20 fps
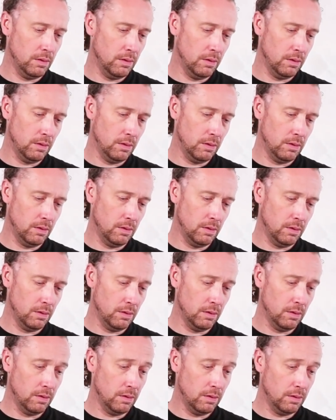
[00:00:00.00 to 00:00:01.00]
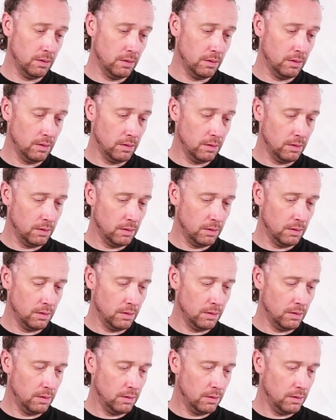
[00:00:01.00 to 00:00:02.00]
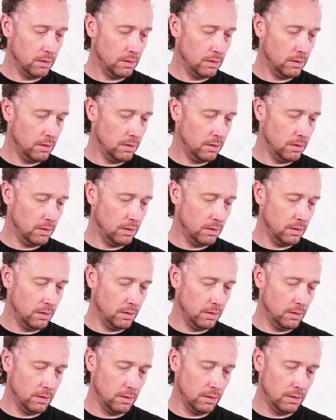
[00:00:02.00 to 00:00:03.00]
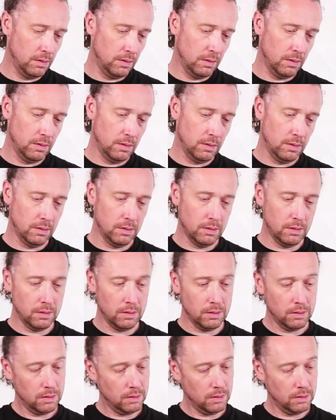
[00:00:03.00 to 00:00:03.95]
This person isn't speaking.